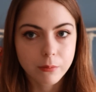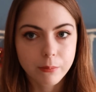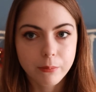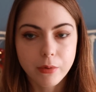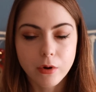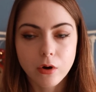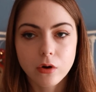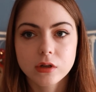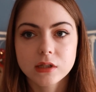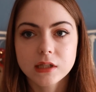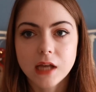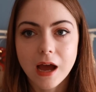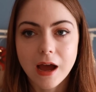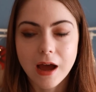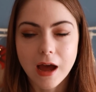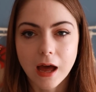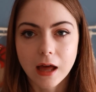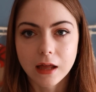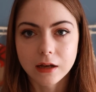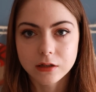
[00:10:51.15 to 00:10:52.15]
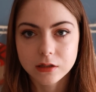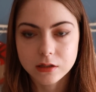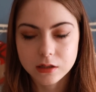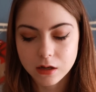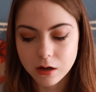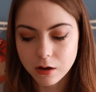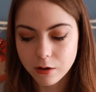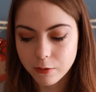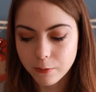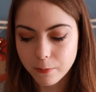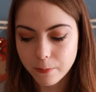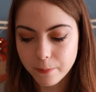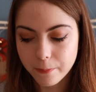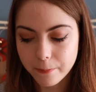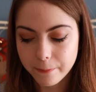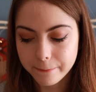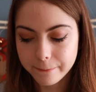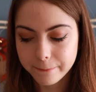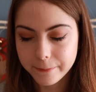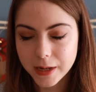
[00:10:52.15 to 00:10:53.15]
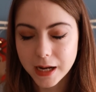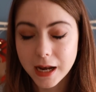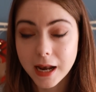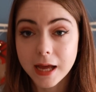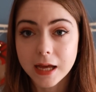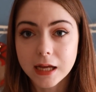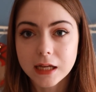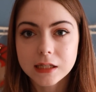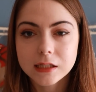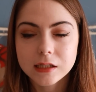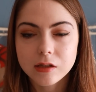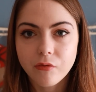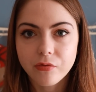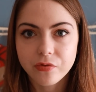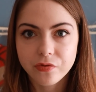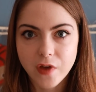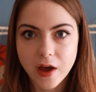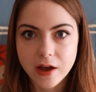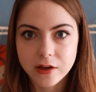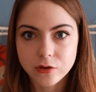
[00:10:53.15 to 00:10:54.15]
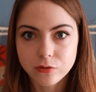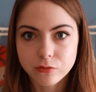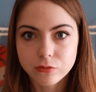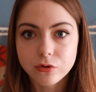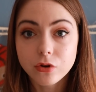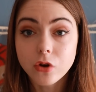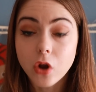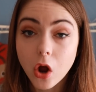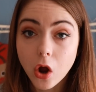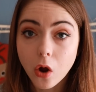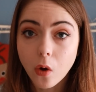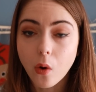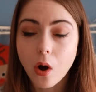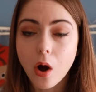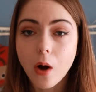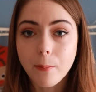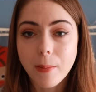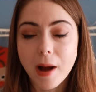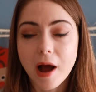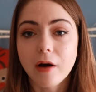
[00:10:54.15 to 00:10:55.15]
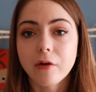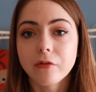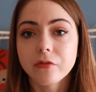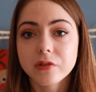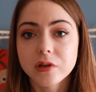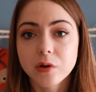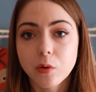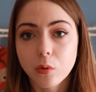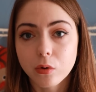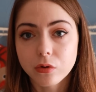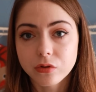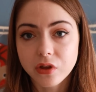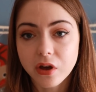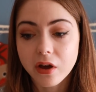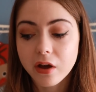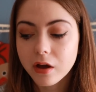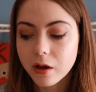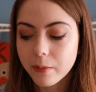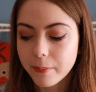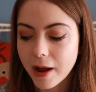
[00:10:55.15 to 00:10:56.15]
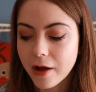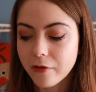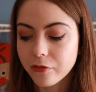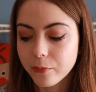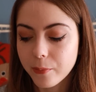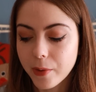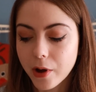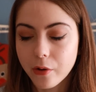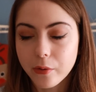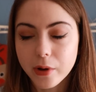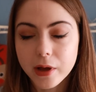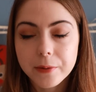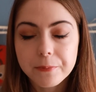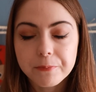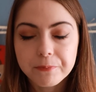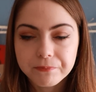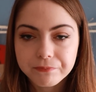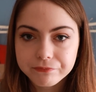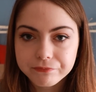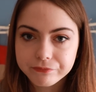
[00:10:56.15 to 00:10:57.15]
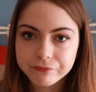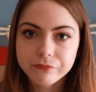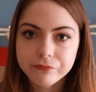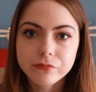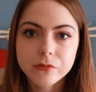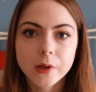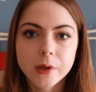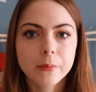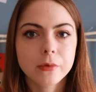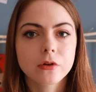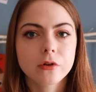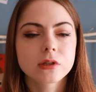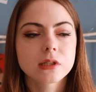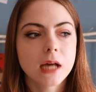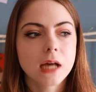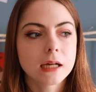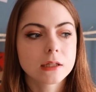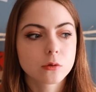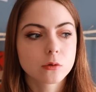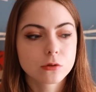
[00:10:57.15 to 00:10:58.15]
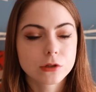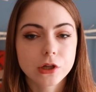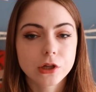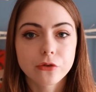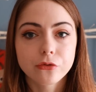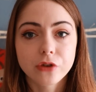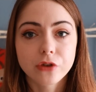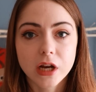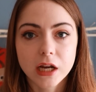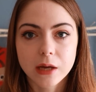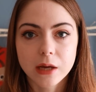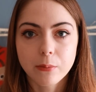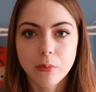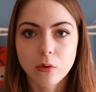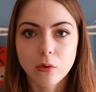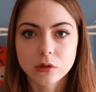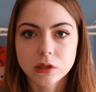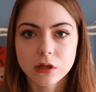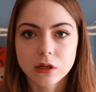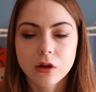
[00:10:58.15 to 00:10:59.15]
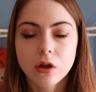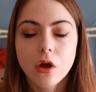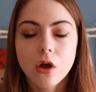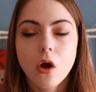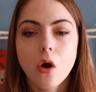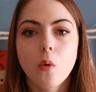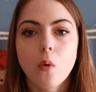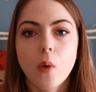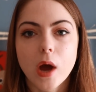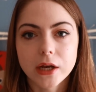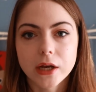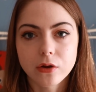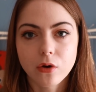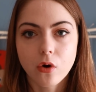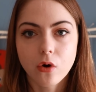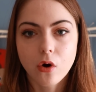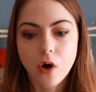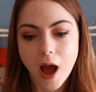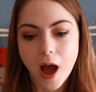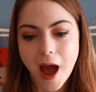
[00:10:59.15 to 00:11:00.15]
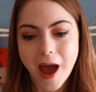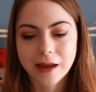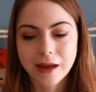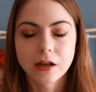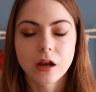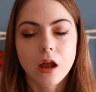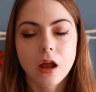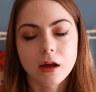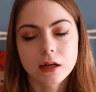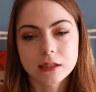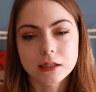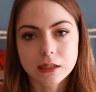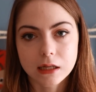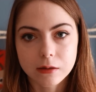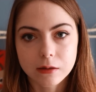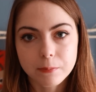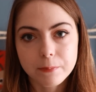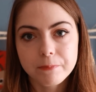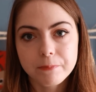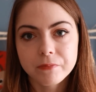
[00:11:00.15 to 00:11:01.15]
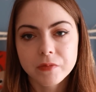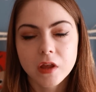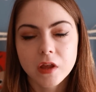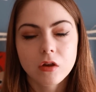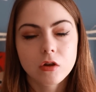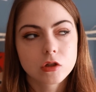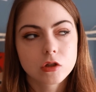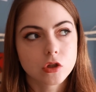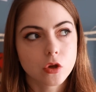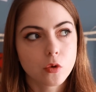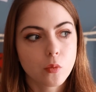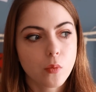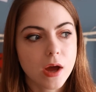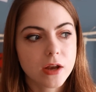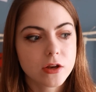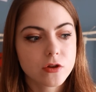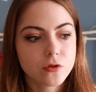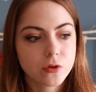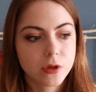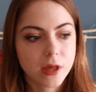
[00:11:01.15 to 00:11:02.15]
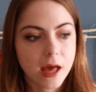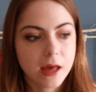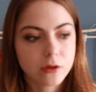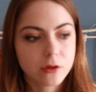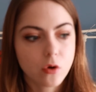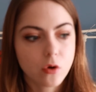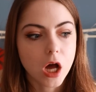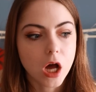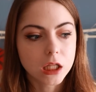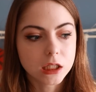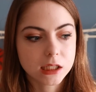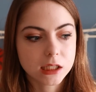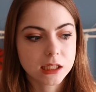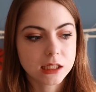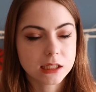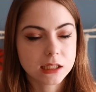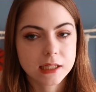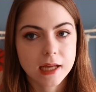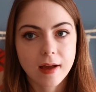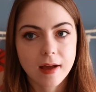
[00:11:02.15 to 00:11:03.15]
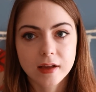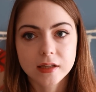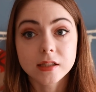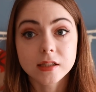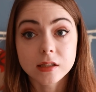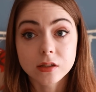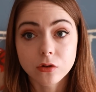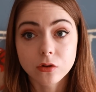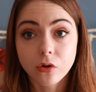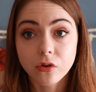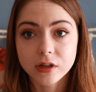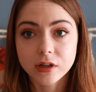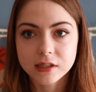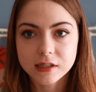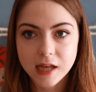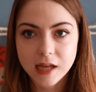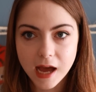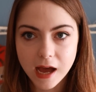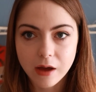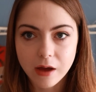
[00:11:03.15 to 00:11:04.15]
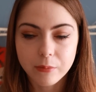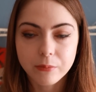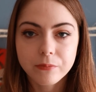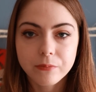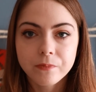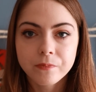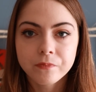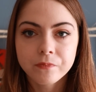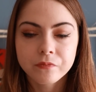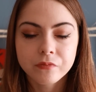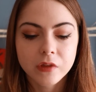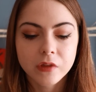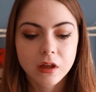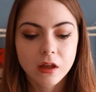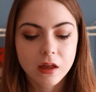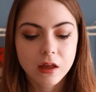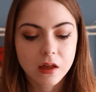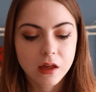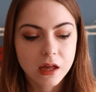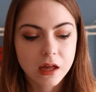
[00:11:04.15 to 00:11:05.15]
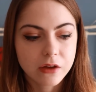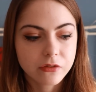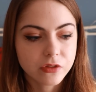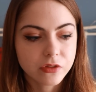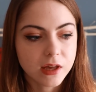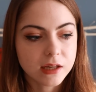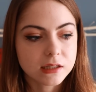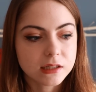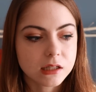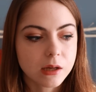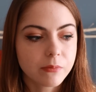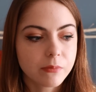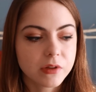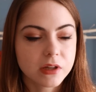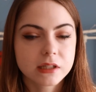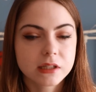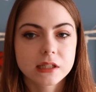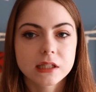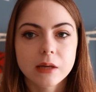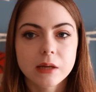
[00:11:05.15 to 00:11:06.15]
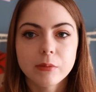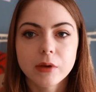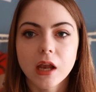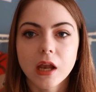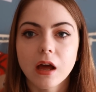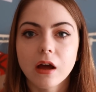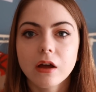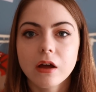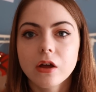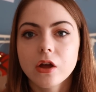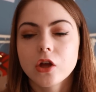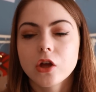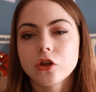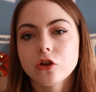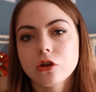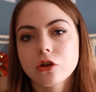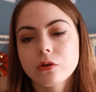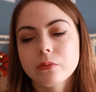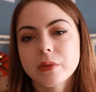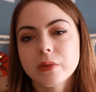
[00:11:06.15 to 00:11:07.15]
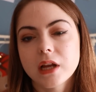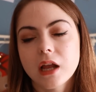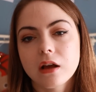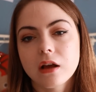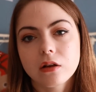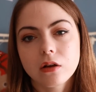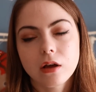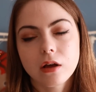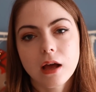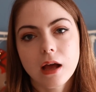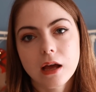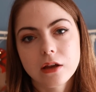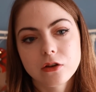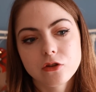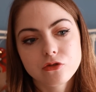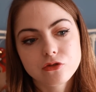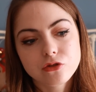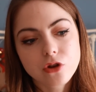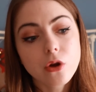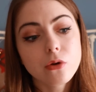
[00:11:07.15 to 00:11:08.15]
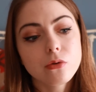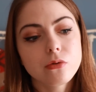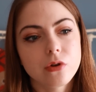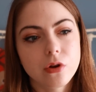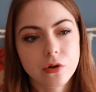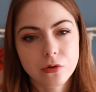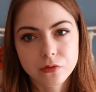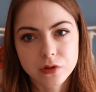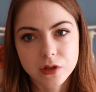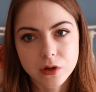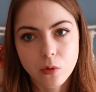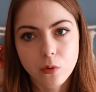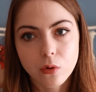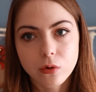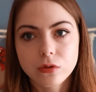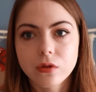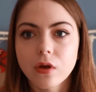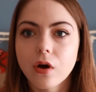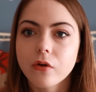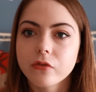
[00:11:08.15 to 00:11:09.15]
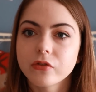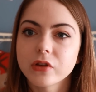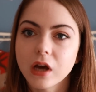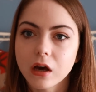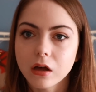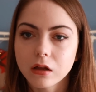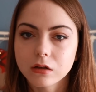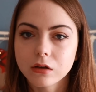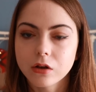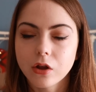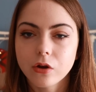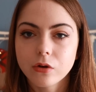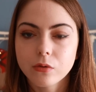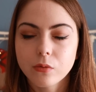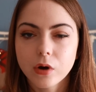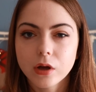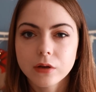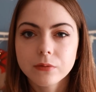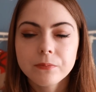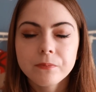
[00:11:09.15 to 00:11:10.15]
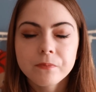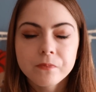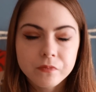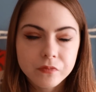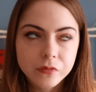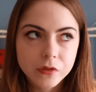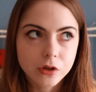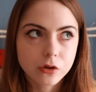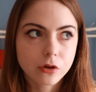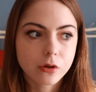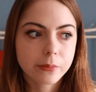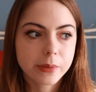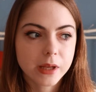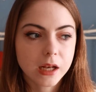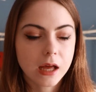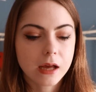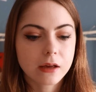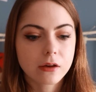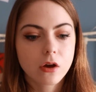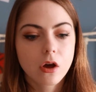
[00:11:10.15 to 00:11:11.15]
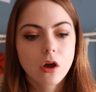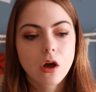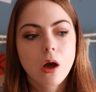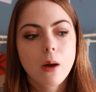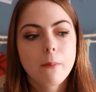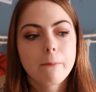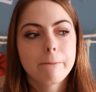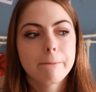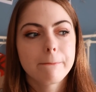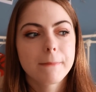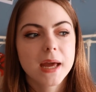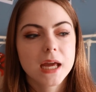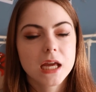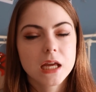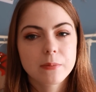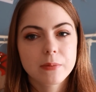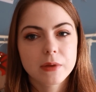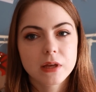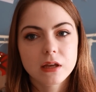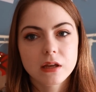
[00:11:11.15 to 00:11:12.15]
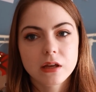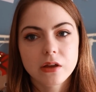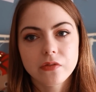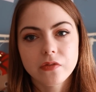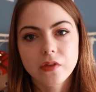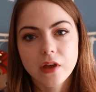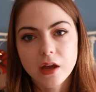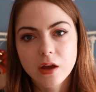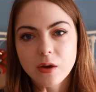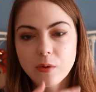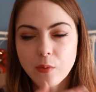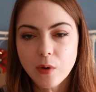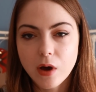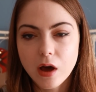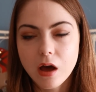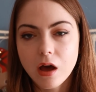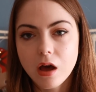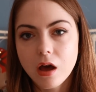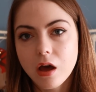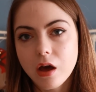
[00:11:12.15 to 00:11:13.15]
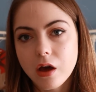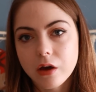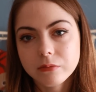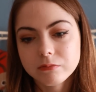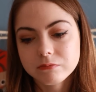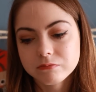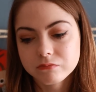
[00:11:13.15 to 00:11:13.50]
books and plays, that you know about the author, about the poet, because that's also really important when you're analysing. So when you get unseen text in your exam, if there's something similar, you can be like, and you don't know the author of the unknown one, you can be like, maybe they were